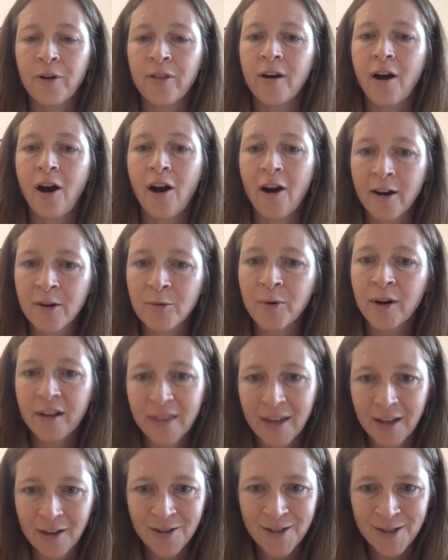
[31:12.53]
the hard work
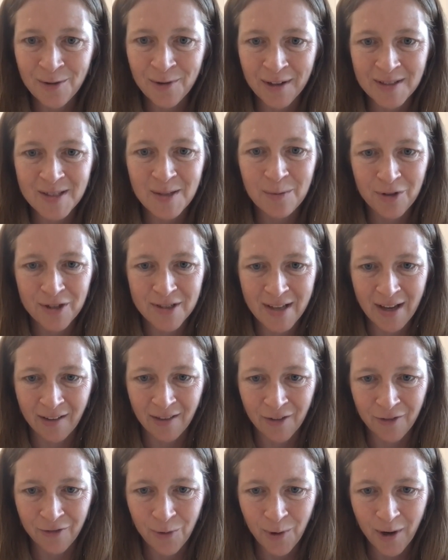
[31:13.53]
that you're doing to protect
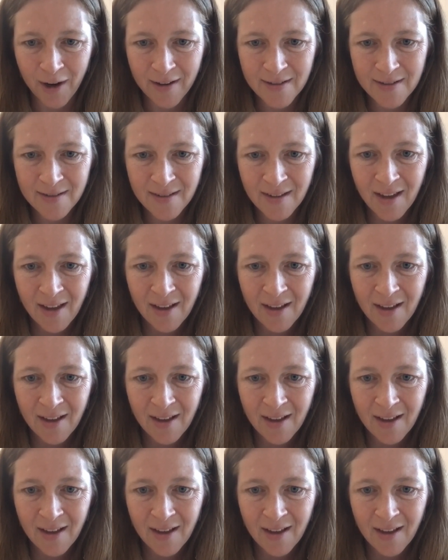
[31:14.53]
the forest?